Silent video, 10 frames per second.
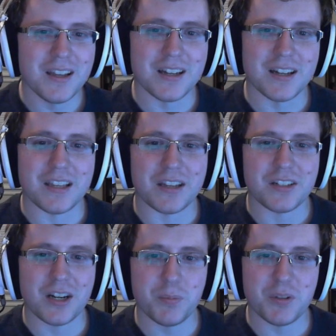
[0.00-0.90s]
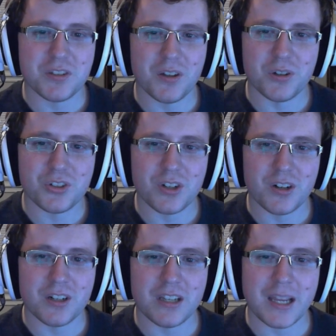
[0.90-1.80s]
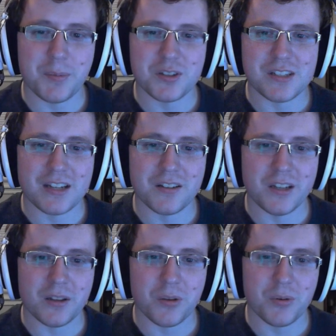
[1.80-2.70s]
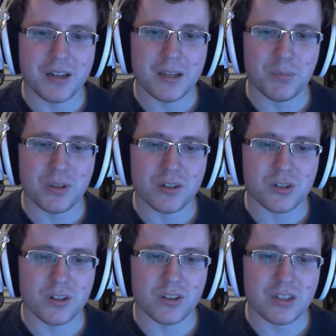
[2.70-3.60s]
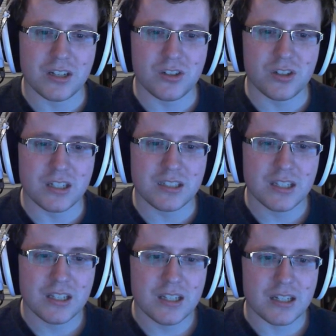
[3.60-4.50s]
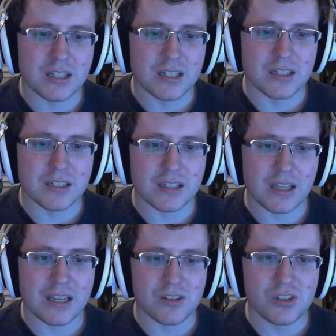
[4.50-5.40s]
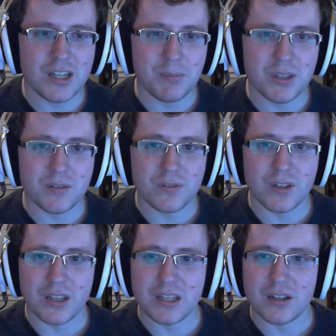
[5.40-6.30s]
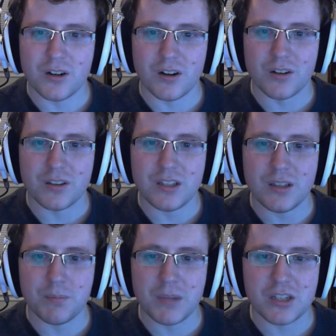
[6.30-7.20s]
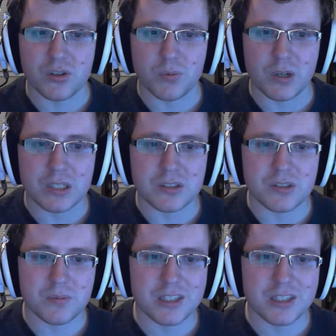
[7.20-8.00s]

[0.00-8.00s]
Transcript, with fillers: Yeah, Direwood, Beast Color, Ashara, Amethyst Acolyte, Lethrai Nightblade, Ashara the Deadshot, and Champion of Cunning are the major ones.